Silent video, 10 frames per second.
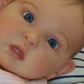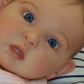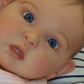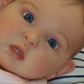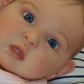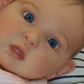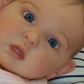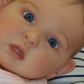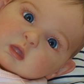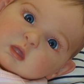
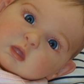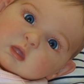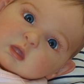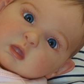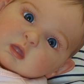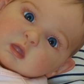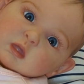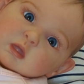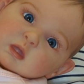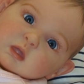
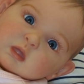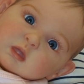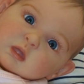Nothing is said.